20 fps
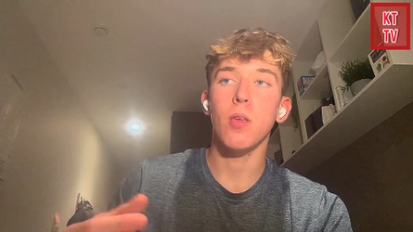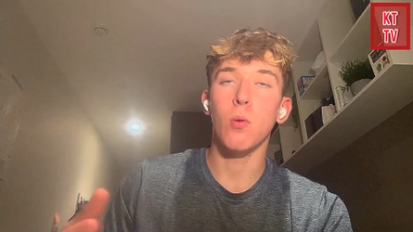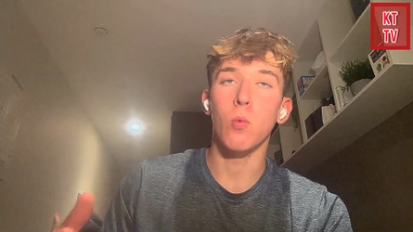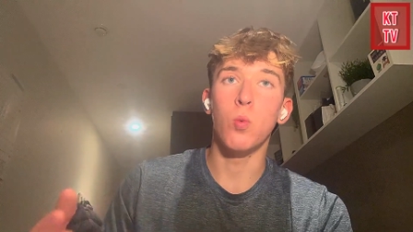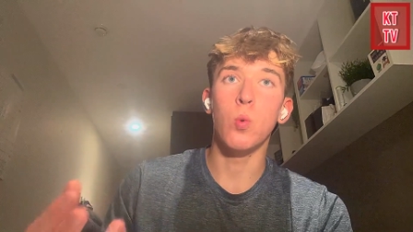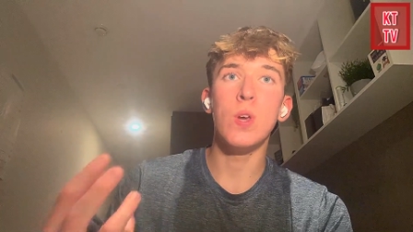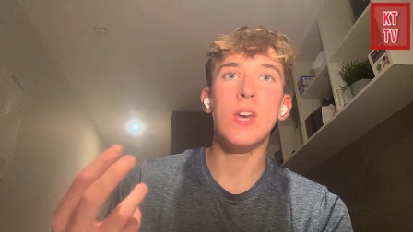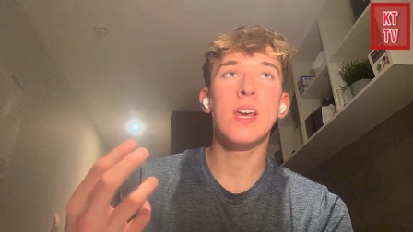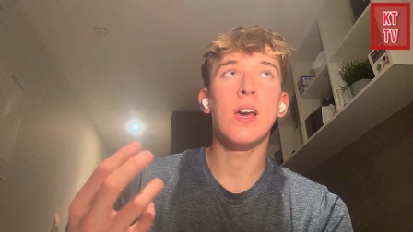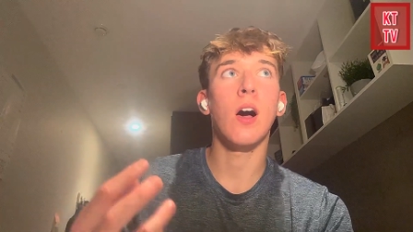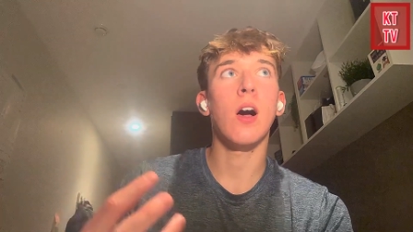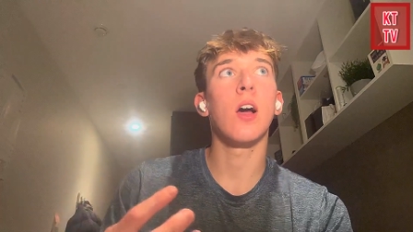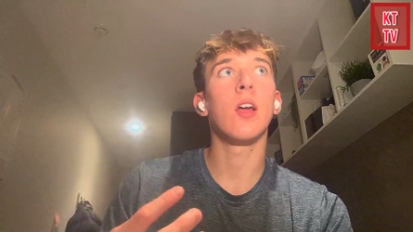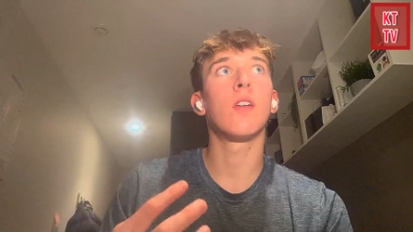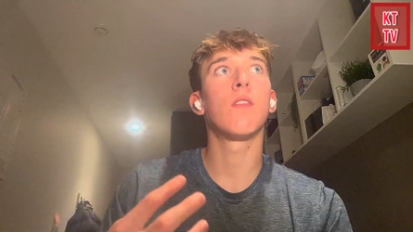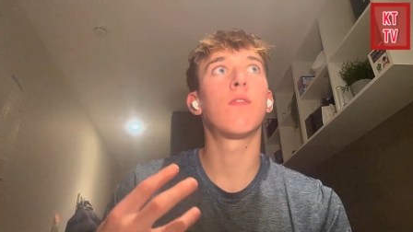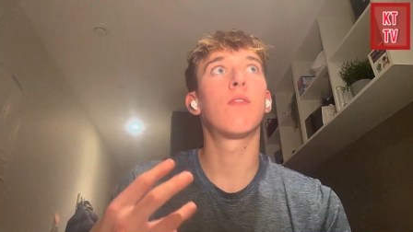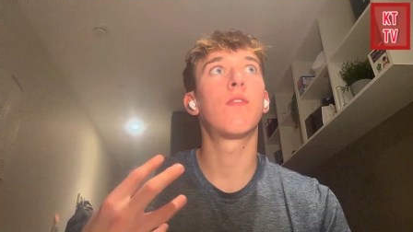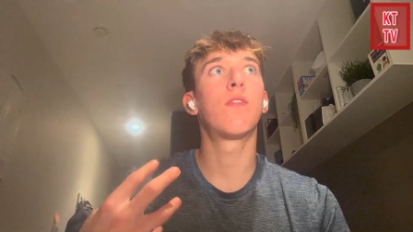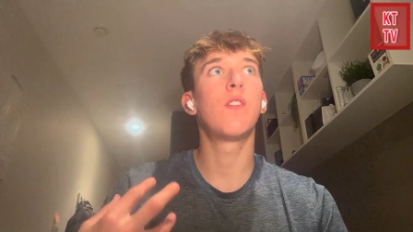we
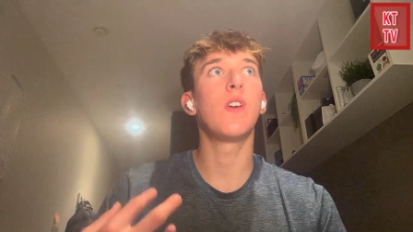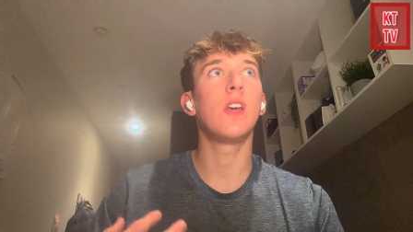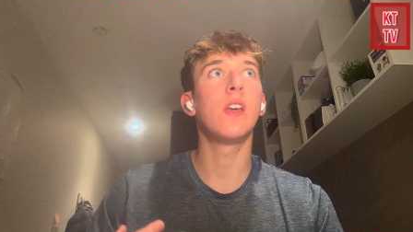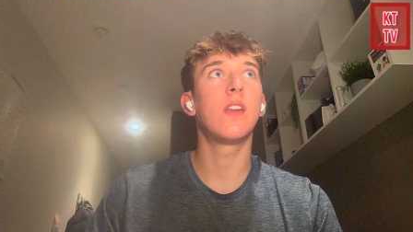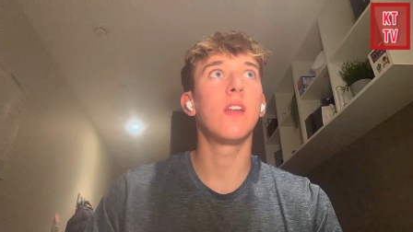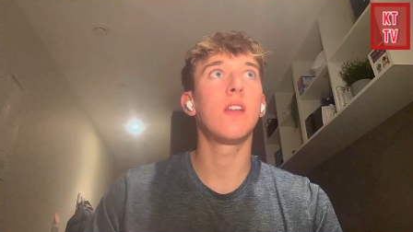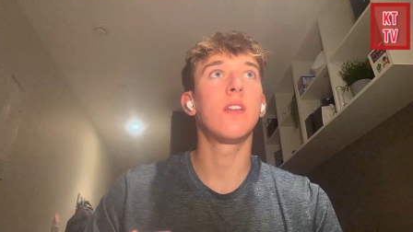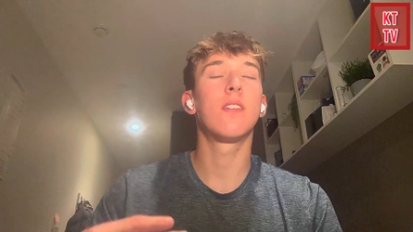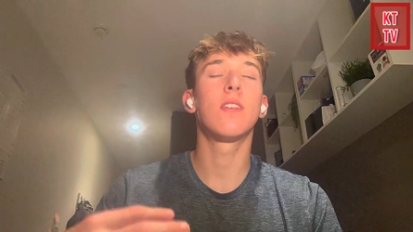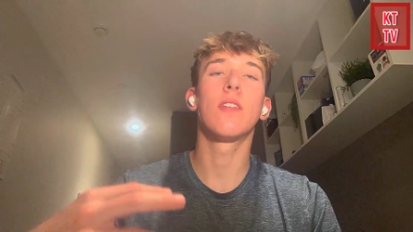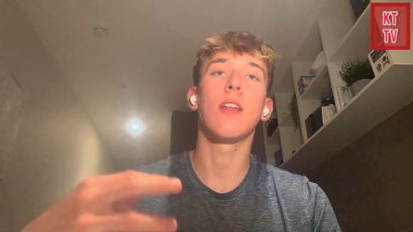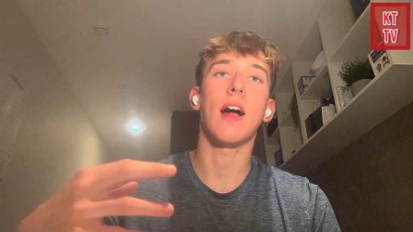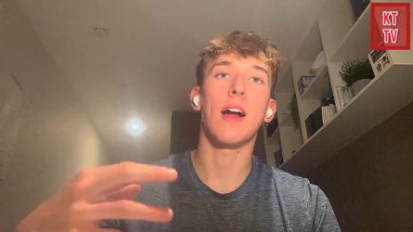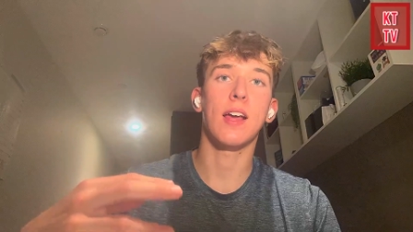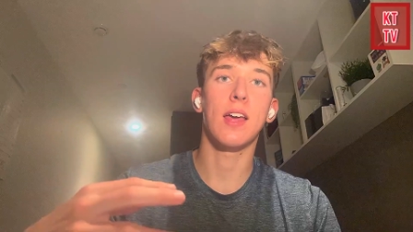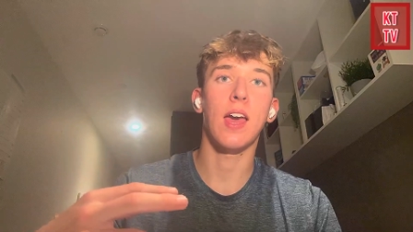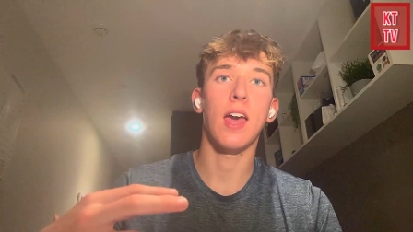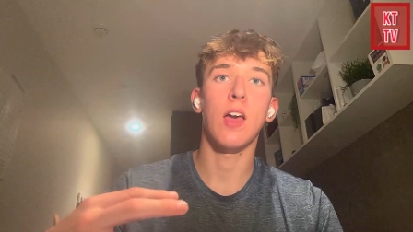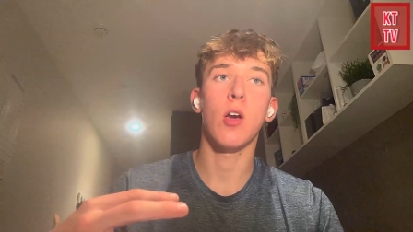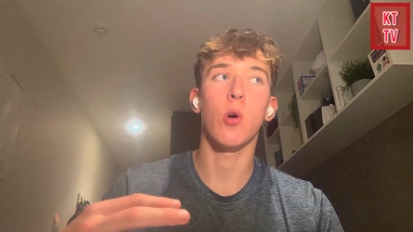kind of feed into
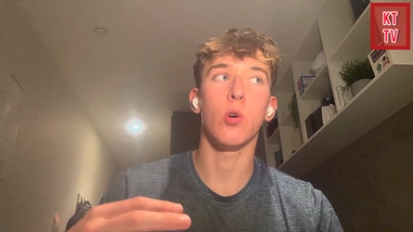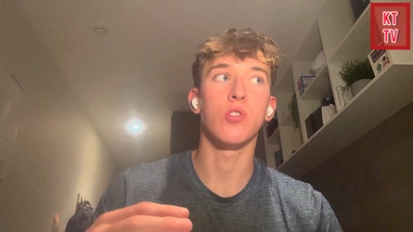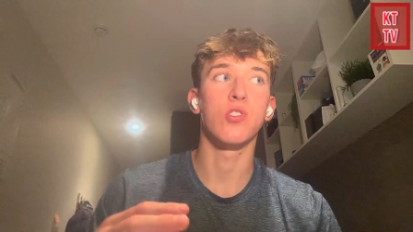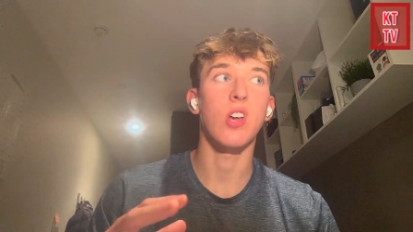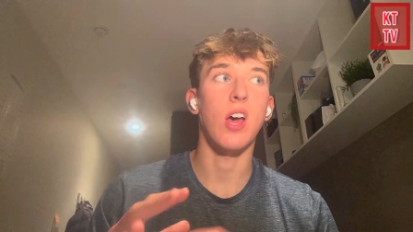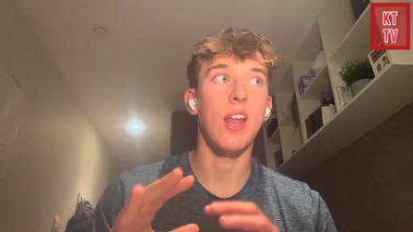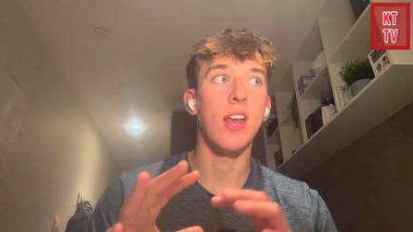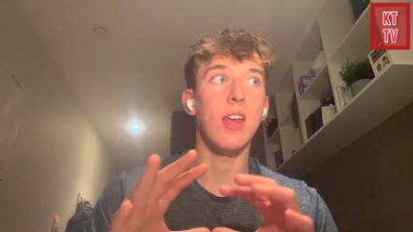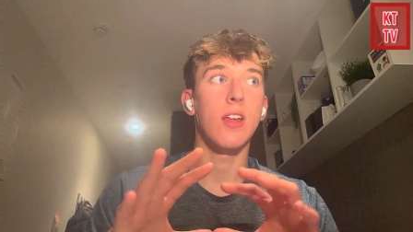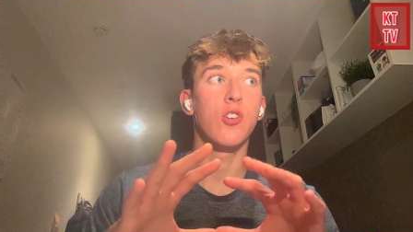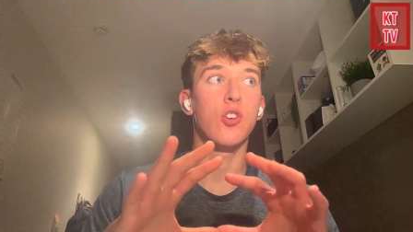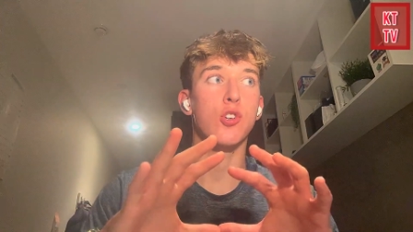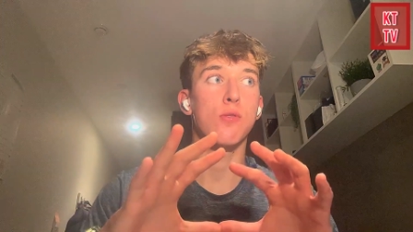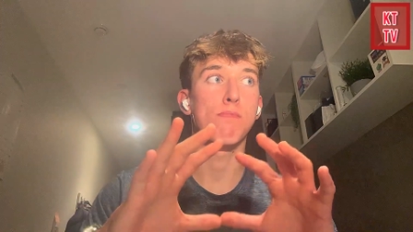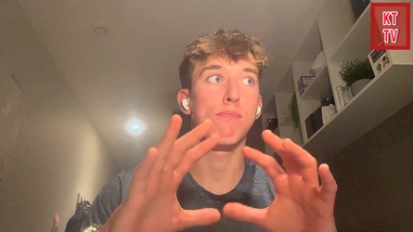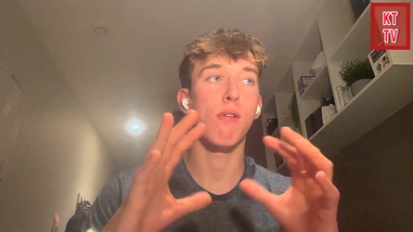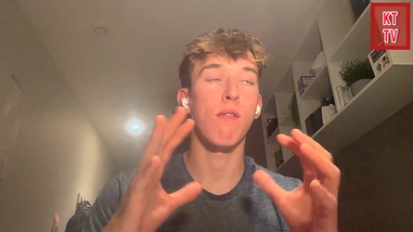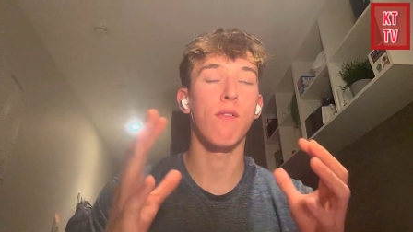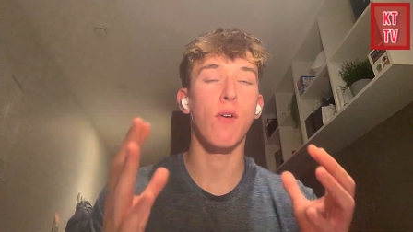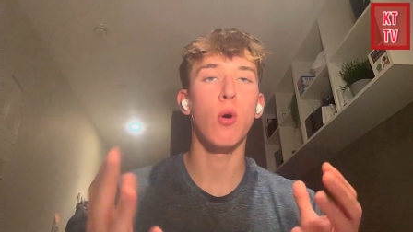that chaos and it
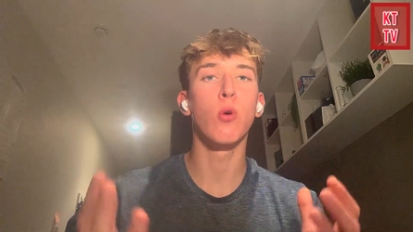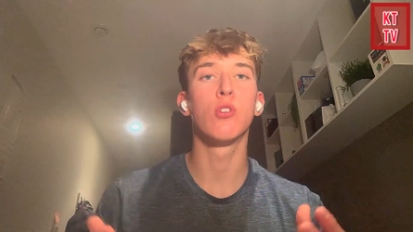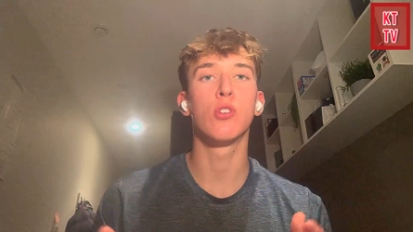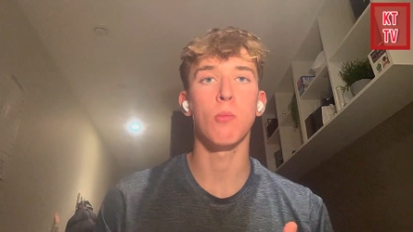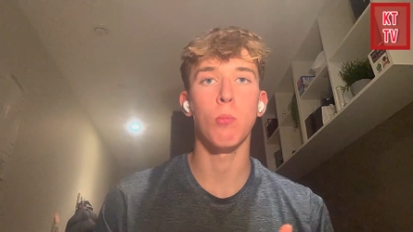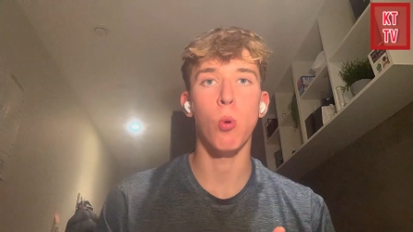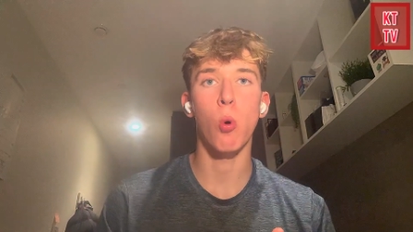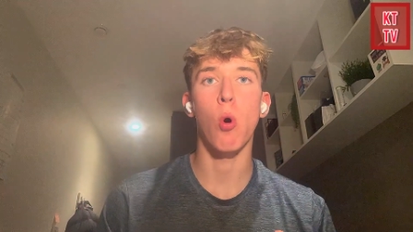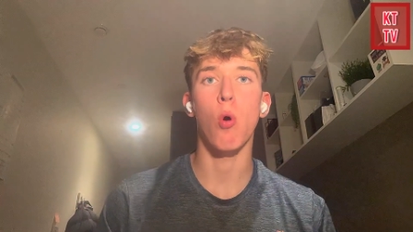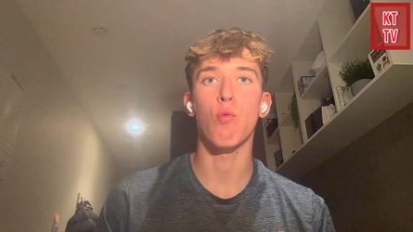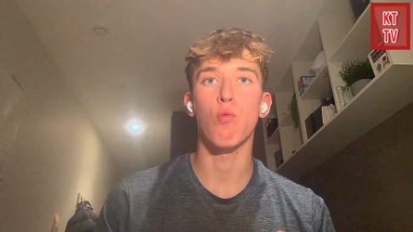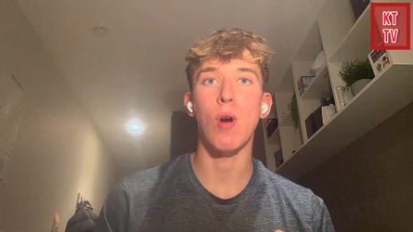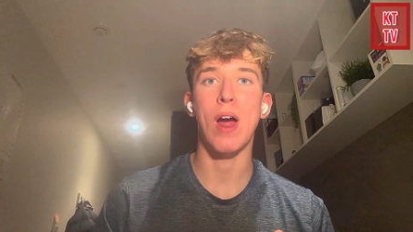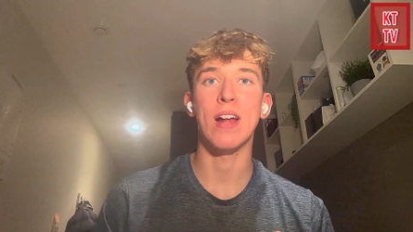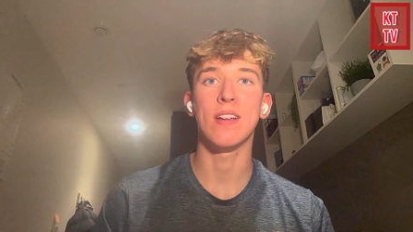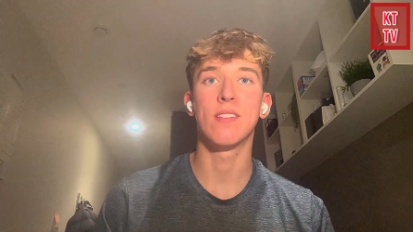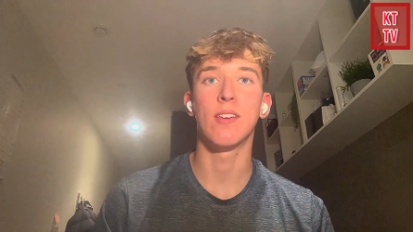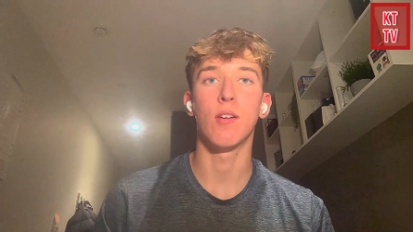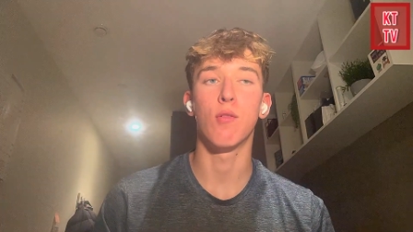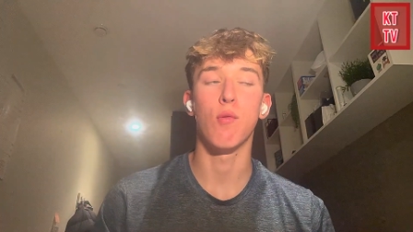just provokes a more
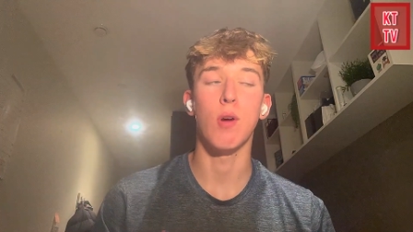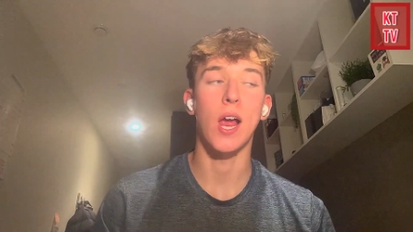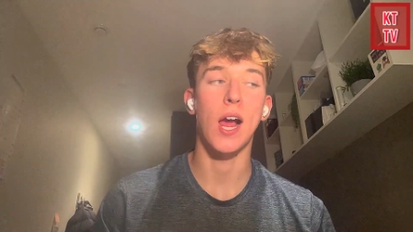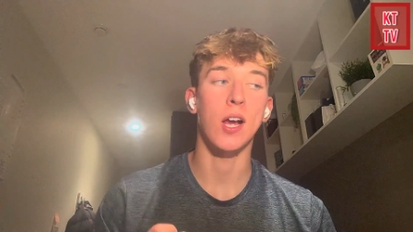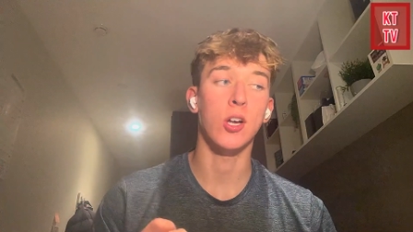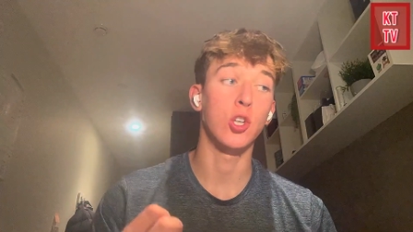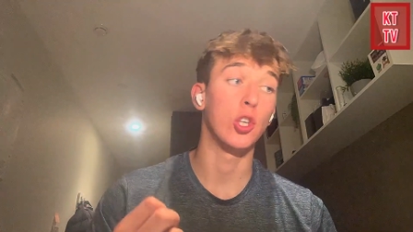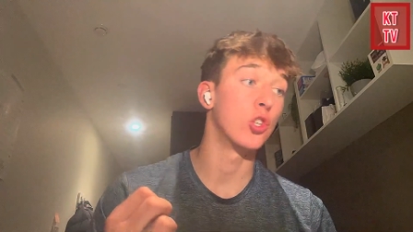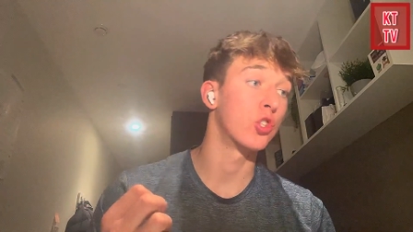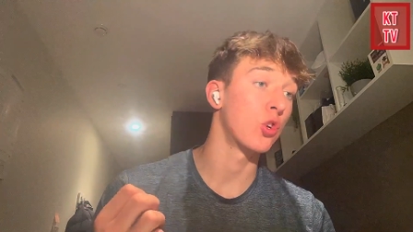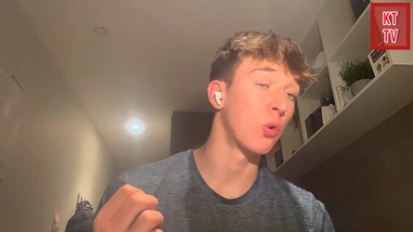erratic reaction.